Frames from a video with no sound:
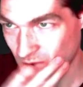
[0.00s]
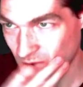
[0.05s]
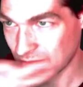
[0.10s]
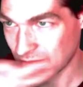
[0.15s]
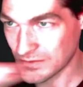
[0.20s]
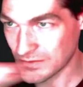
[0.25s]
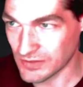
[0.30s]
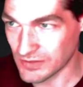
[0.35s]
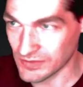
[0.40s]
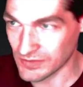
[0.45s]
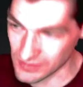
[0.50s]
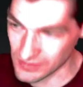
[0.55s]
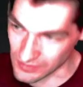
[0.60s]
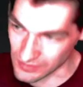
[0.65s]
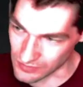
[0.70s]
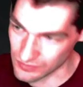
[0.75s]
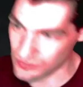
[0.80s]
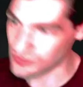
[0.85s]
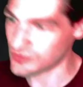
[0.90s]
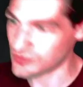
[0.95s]
just to
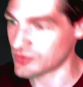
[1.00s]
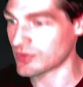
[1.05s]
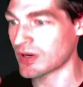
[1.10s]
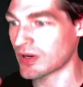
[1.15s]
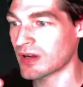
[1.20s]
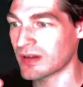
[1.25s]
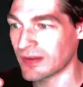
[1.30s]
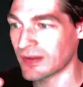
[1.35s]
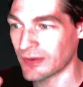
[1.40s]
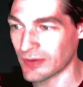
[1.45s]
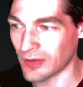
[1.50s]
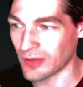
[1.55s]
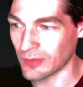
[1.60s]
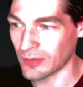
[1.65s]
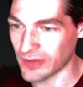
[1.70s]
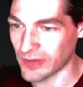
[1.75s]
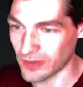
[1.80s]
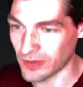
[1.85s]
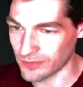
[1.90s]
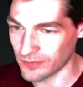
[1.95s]
draw out all my
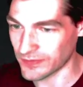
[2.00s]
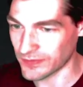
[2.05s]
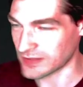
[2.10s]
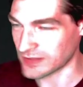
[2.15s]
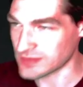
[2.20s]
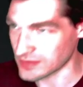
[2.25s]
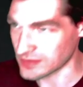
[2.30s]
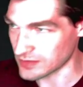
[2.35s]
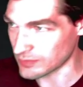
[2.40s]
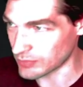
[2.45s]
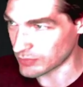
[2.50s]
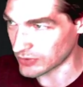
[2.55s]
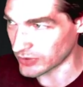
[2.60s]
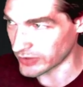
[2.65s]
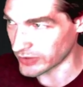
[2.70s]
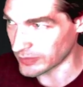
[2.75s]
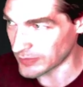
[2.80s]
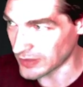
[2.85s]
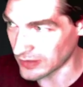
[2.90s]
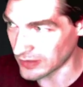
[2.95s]
artifacts and deploy them
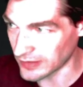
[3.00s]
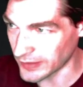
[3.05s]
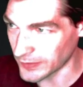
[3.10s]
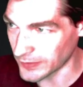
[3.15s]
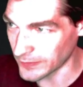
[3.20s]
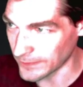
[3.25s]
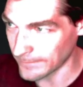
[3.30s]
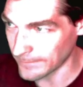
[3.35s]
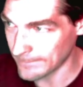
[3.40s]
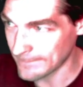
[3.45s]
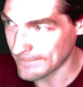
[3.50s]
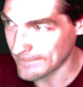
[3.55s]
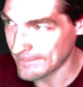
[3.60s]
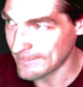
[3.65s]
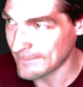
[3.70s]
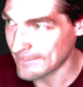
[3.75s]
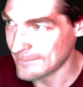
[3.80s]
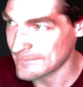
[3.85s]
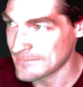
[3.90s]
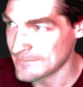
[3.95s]
all out.
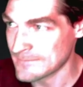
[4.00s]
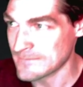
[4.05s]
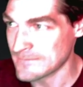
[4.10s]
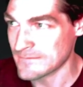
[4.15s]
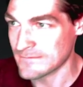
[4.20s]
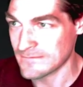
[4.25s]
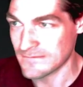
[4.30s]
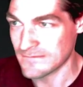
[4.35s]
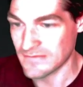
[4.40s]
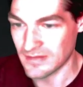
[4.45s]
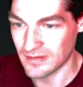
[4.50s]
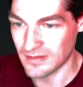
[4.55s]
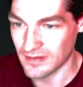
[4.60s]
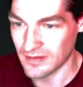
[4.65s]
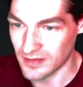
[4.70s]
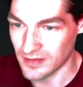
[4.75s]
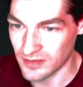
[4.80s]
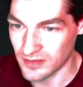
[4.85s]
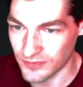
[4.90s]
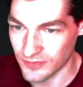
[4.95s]

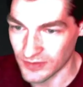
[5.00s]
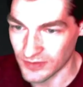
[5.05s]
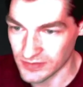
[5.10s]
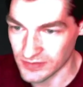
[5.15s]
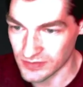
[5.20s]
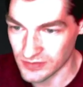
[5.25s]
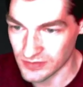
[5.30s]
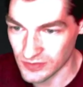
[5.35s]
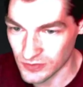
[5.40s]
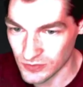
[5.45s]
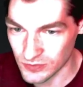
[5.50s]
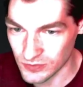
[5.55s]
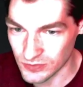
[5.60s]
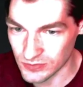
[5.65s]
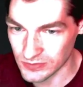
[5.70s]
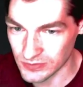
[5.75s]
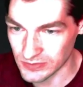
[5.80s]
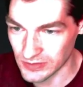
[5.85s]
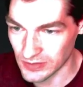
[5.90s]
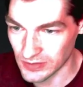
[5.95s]
Aether Flux is cool
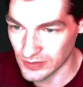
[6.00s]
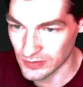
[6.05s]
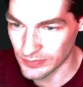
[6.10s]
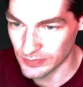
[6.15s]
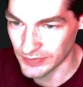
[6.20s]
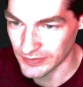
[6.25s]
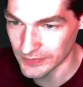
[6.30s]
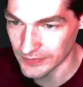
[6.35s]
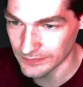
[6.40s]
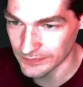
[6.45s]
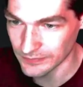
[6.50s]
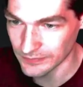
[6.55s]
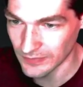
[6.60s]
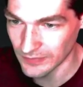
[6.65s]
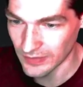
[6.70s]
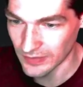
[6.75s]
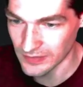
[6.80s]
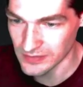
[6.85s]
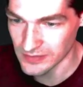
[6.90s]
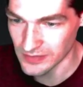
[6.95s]
and all, but I
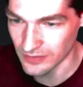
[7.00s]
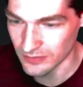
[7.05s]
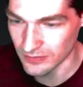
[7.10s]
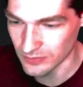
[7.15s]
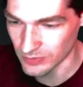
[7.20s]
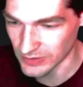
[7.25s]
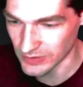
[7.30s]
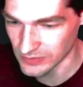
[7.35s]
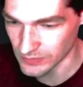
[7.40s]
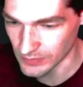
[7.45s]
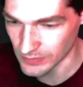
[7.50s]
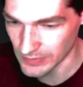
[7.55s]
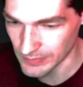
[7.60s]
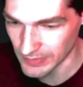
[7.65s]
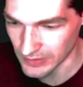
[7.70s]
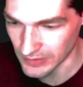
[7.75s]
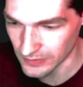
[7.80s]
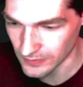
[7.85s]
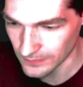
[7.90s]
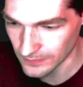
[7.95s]
think Sail to the West would be
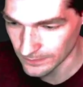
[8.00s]
better.